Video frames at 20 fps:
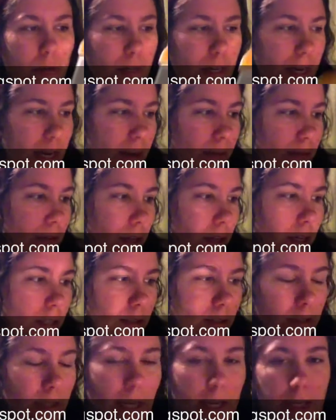I have a lot
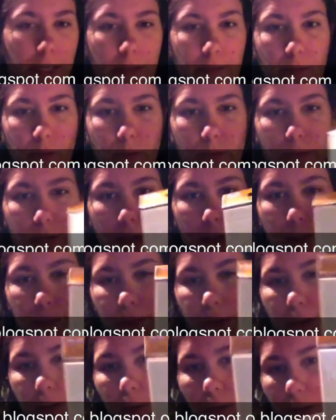of tiny foam tape, but
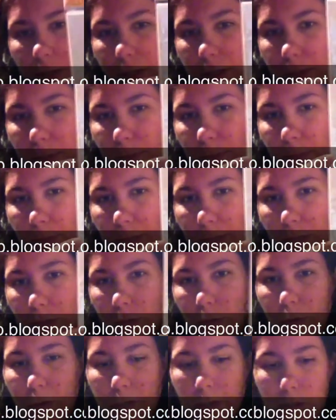I wanted some bigger
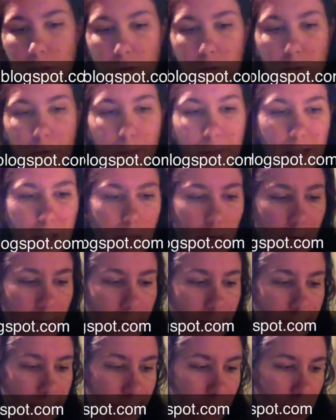squares for bigger
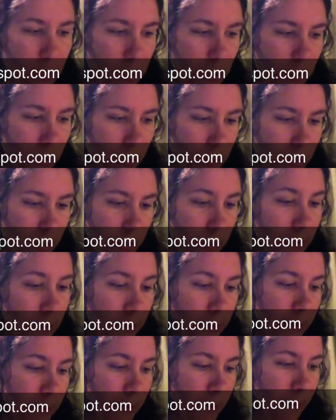items.
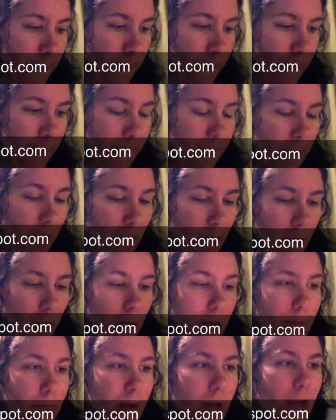
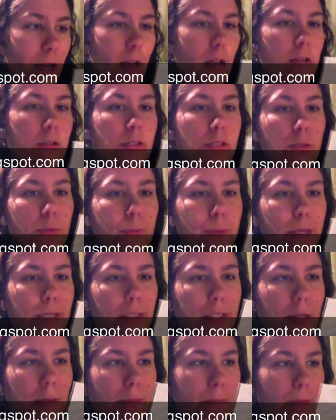I also
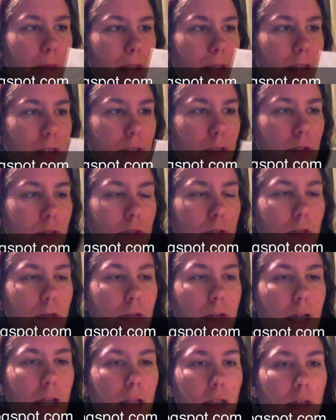picked up the Studio
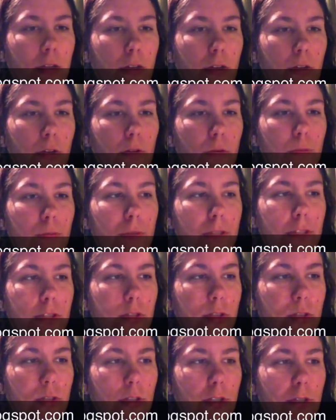Calico
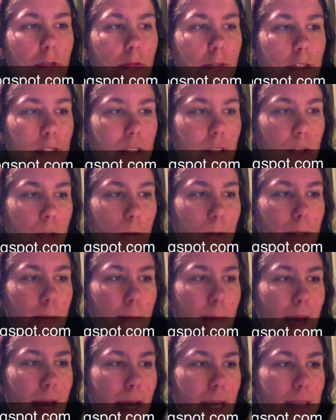Mr. Huey's Huey
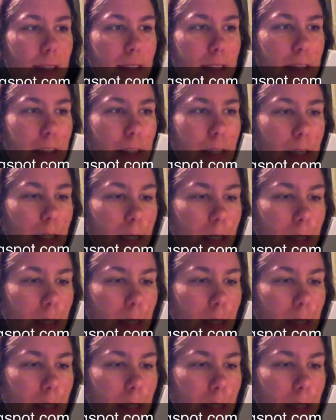mask.